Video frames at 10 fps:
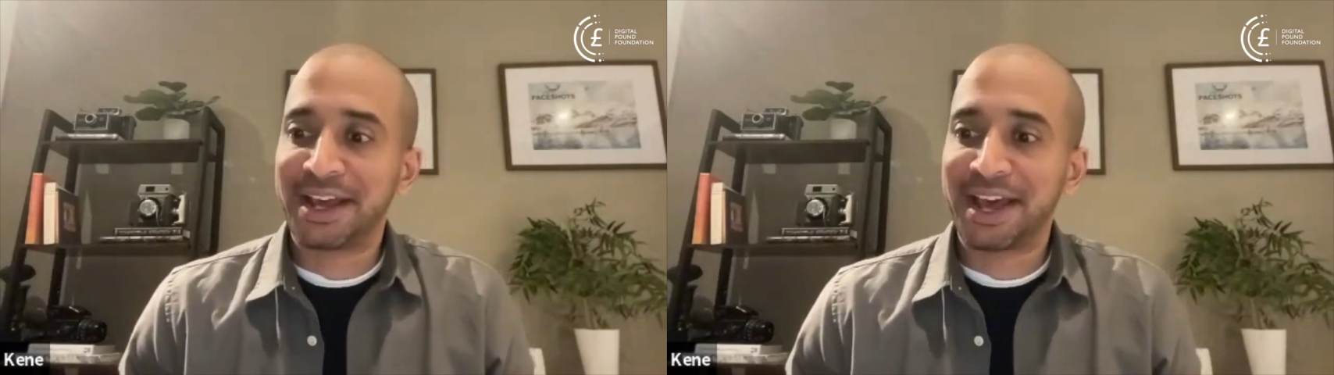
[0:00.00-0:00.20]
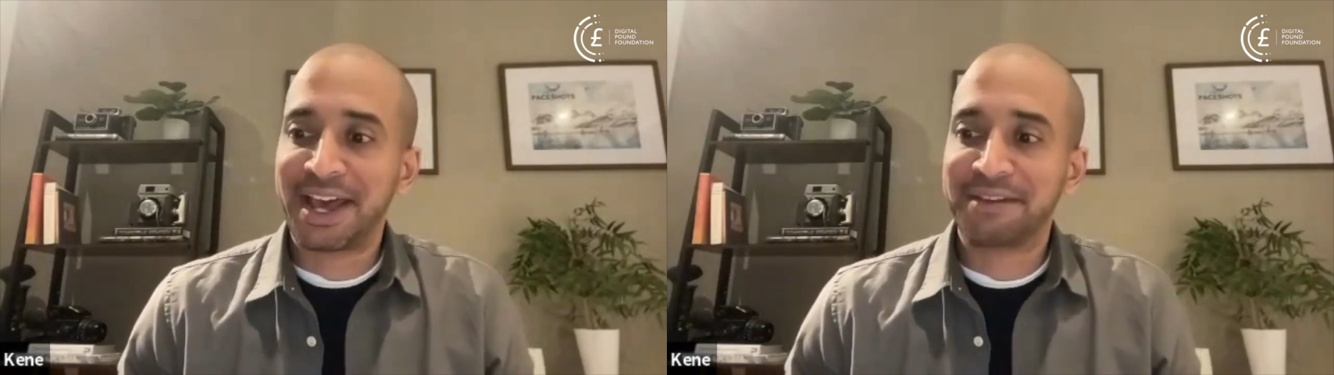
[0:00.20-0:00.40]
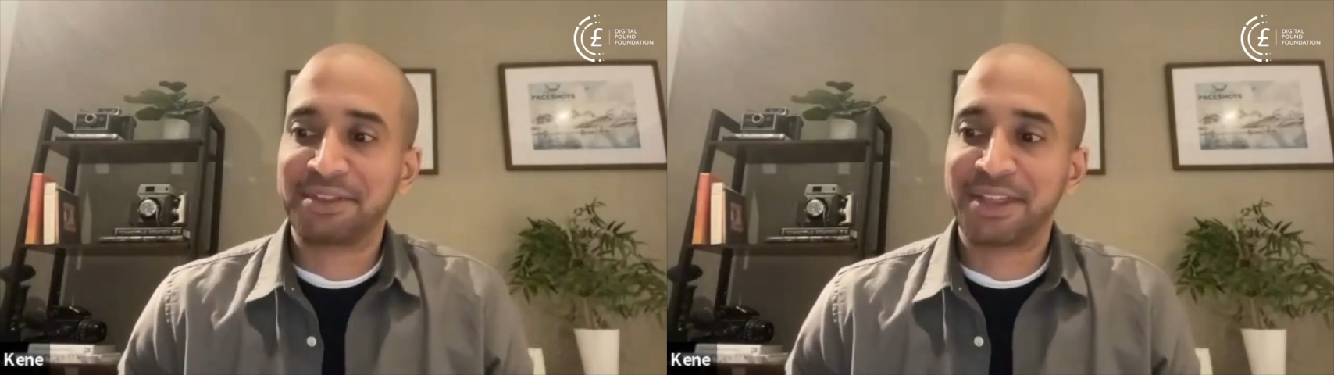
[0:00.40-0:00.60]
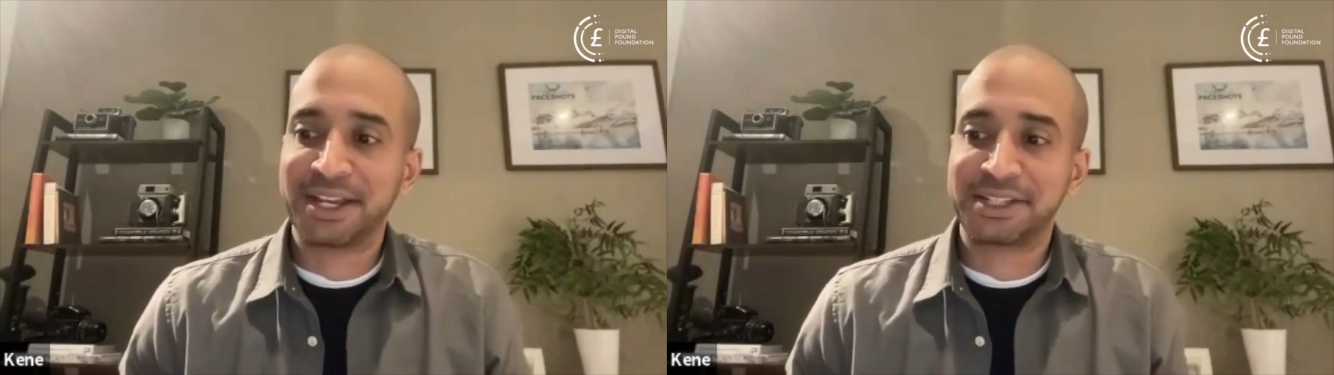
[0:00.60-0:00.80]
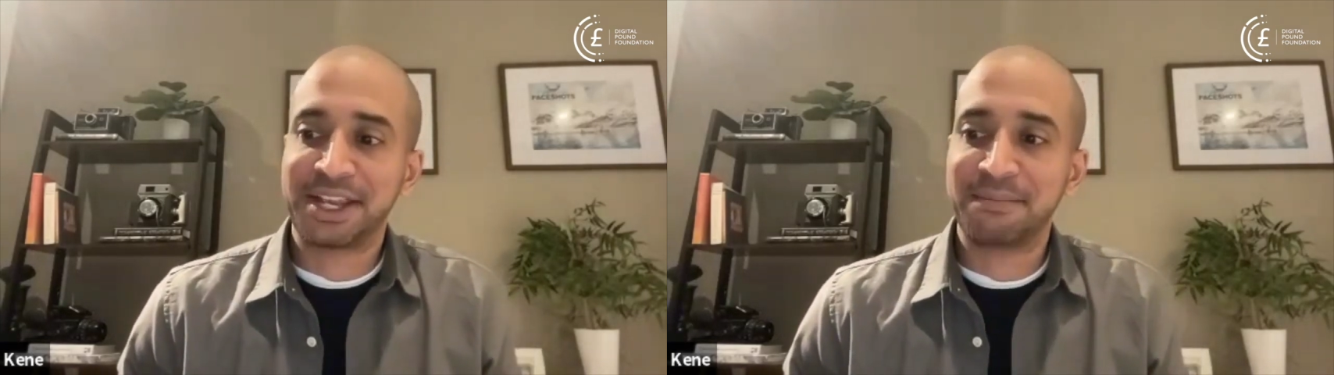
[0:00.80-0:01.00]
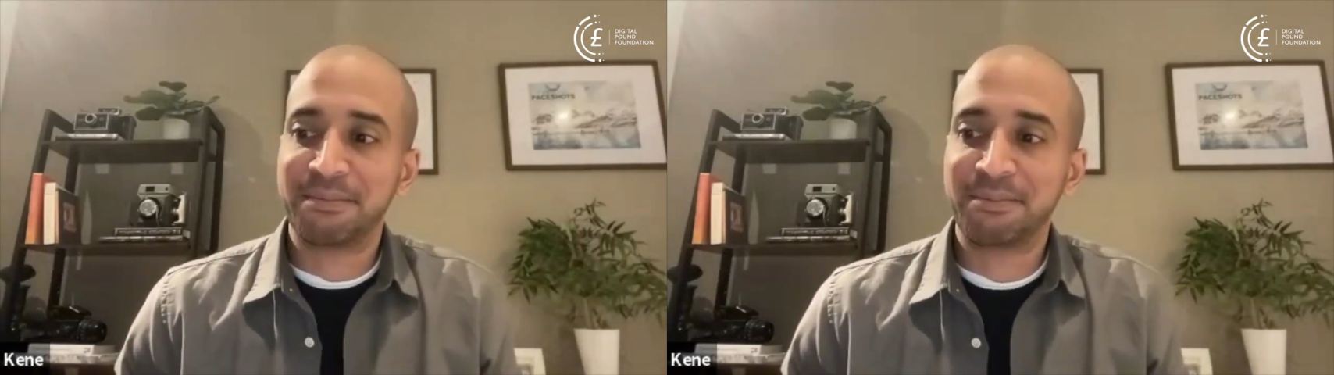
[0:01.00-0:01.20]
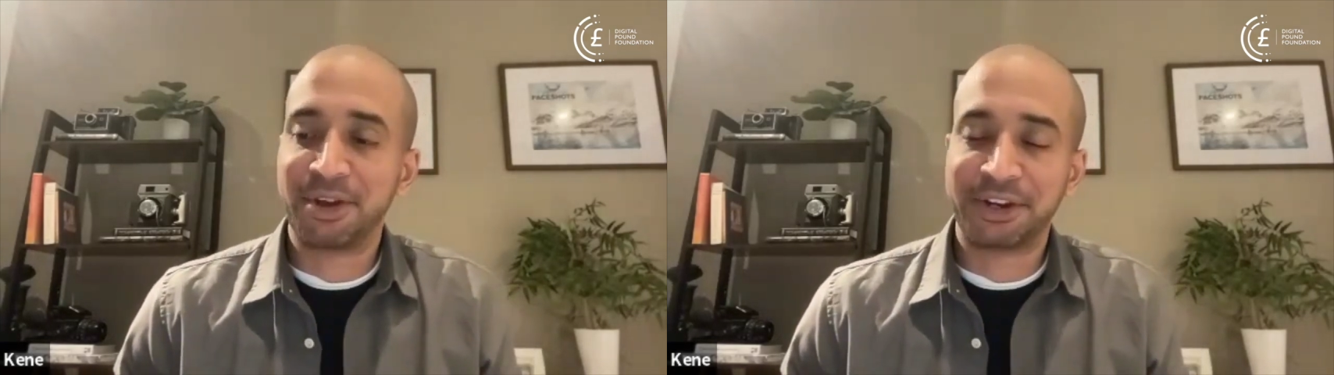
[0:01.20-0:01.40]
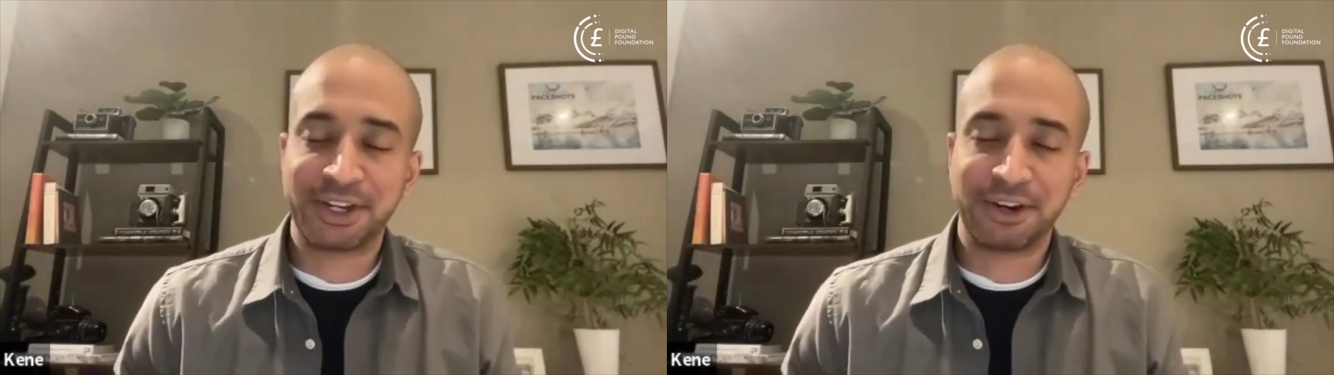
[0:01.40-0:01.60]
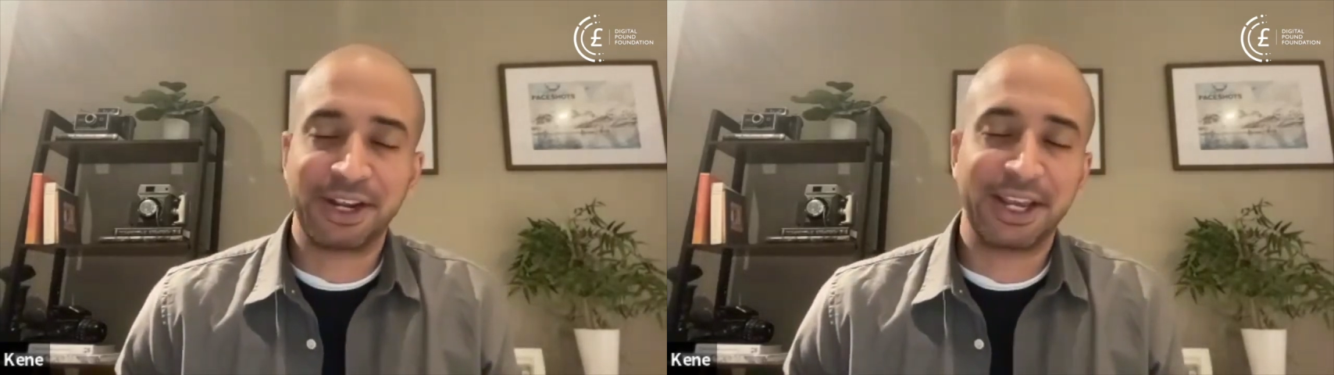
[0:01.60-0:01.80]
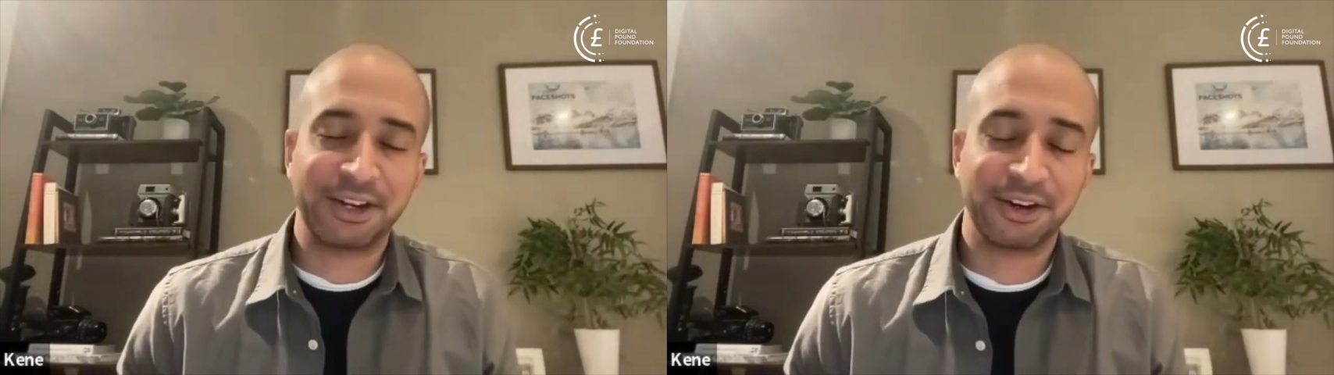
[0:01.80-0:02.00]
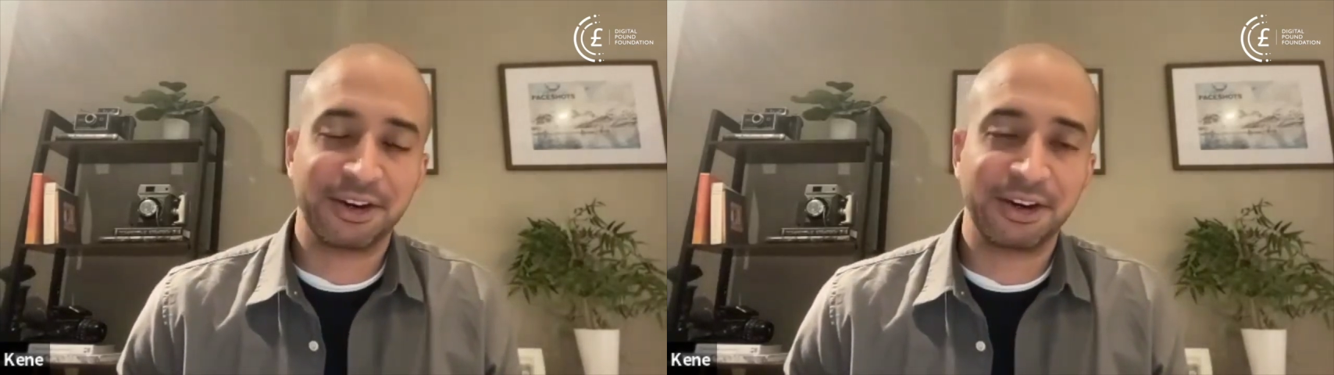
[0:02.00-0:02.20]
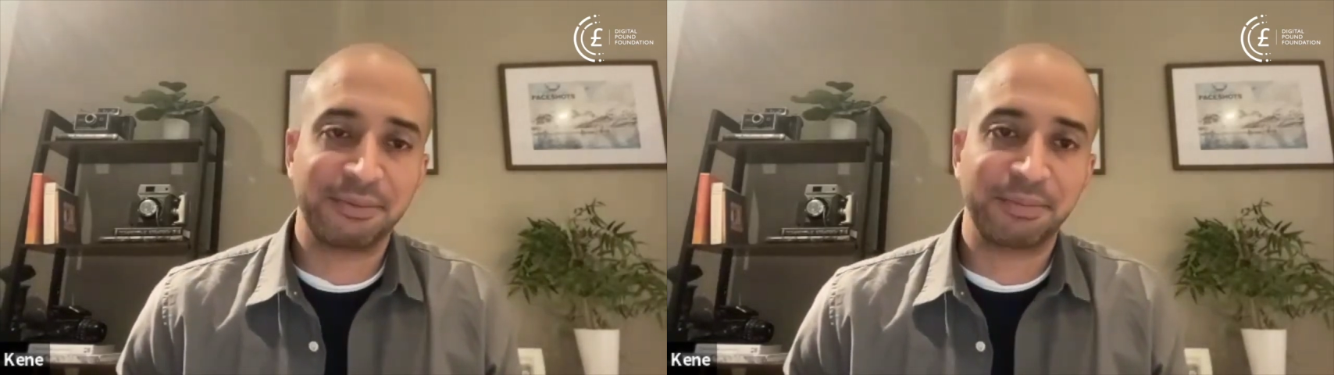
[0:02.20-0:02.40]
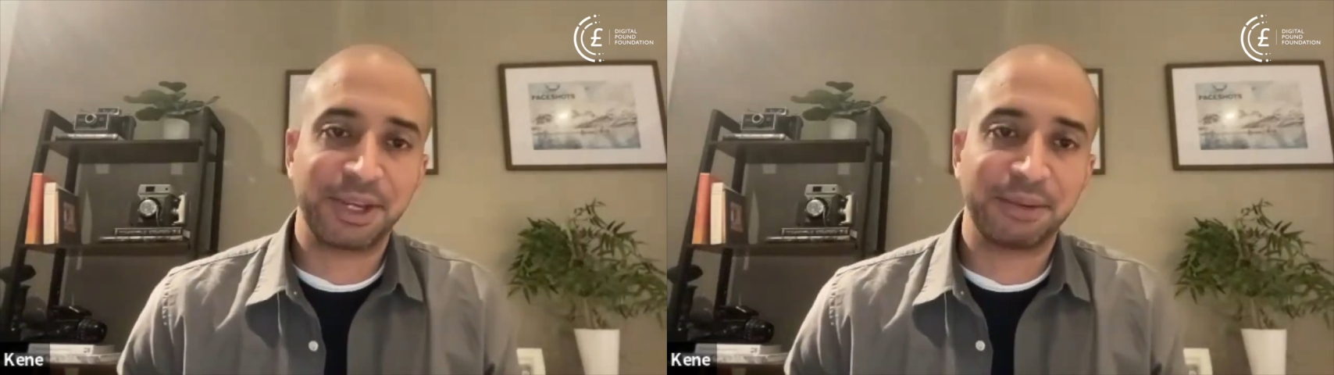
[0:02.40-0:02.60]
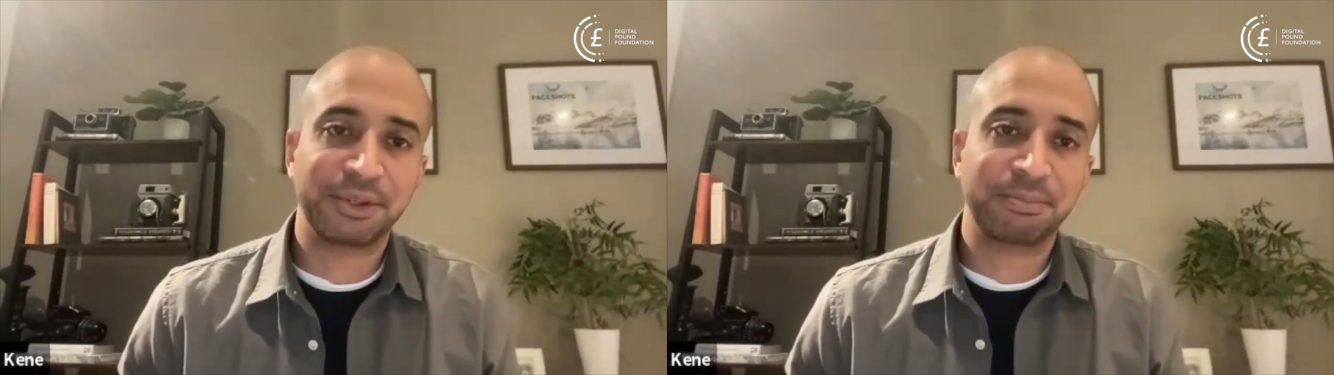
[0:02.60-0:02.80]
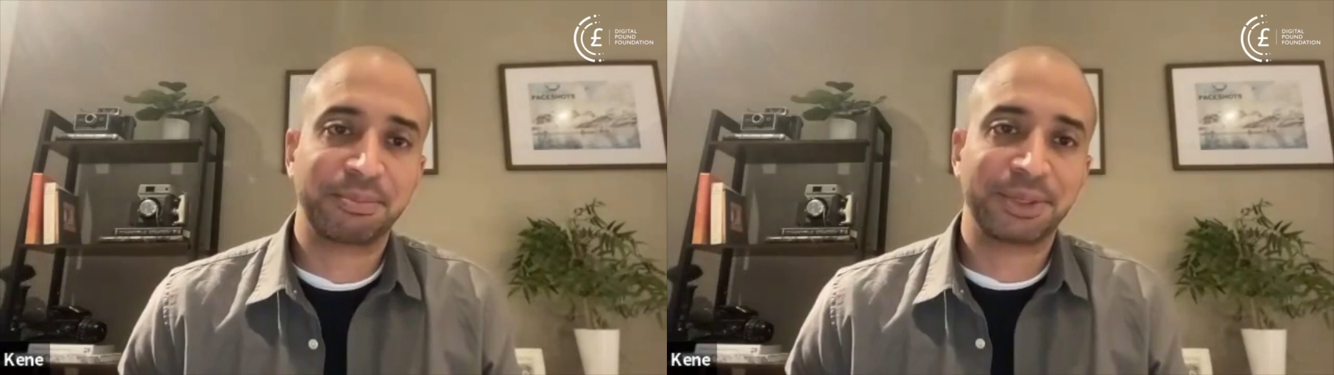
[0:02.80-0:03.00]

have that same monetary anchor and be able to